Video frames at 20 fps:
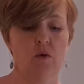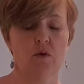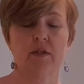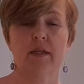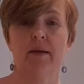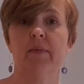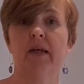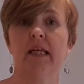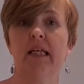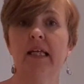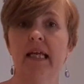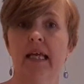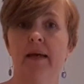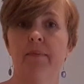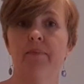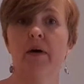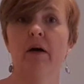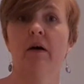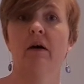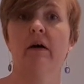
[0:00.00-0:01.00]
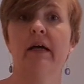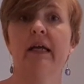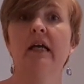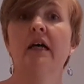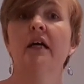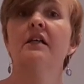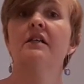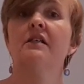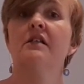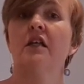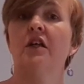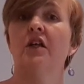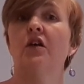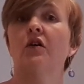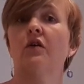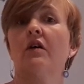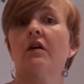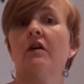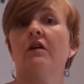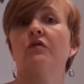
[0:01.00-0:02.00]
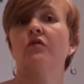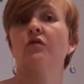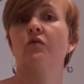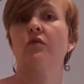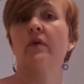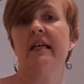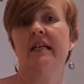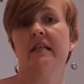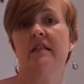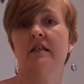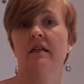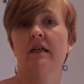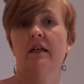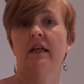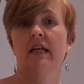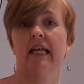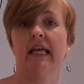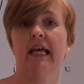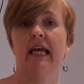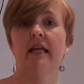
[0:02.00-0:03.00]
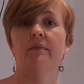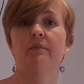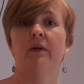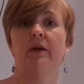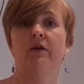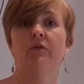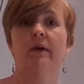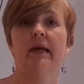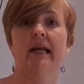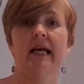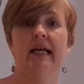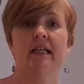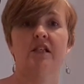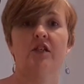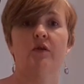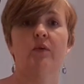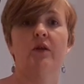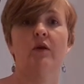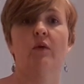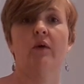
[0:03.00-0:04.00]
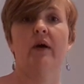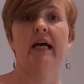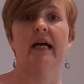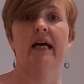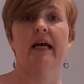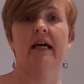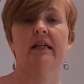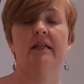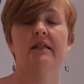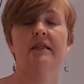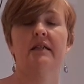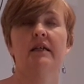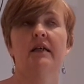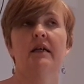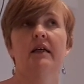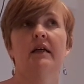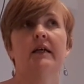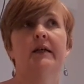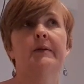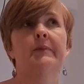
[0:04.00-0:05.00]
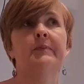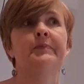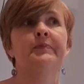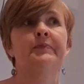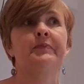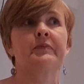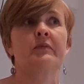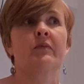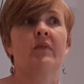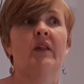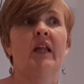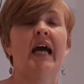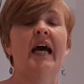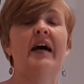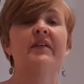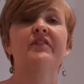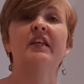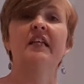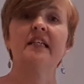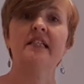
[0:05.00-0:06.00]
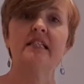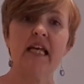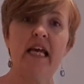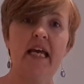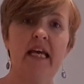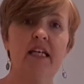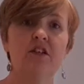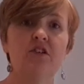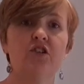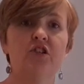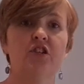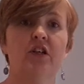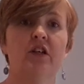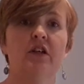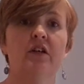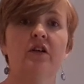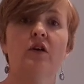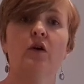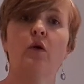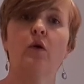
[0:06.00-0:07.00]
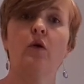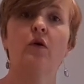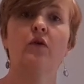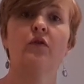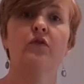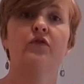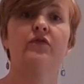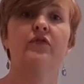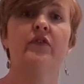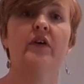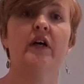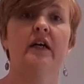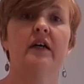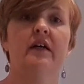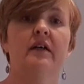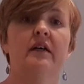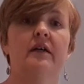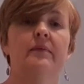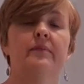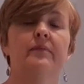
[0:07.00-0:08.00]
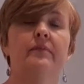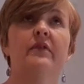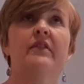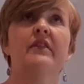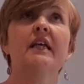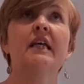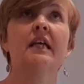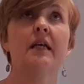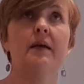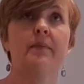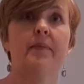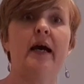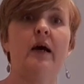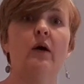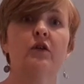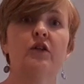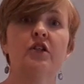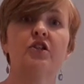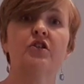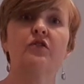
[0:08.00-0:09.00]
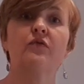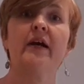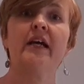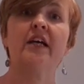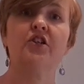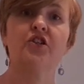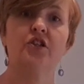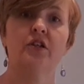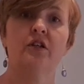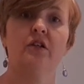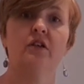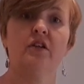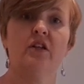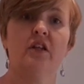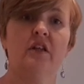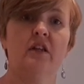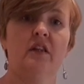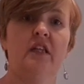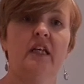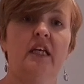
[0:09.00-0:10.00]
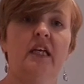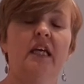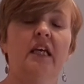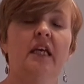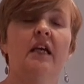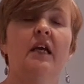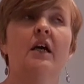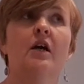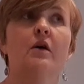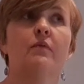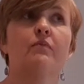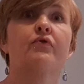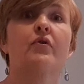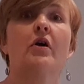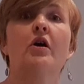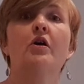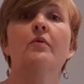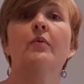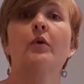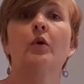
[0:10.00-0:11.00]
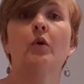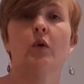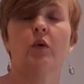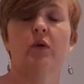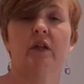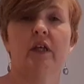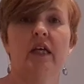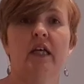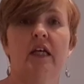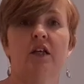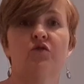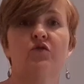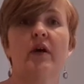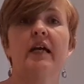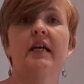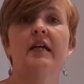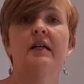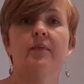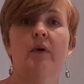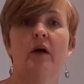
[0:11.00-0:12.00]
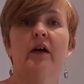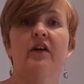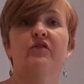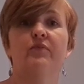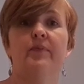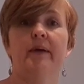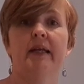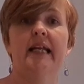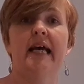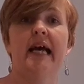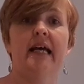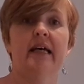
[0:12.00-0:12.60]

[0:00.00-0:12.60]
or something nearby so that you can rest and again be relaxed with your hands. Have the intention of thinking about the direction that the probe or the drain might have been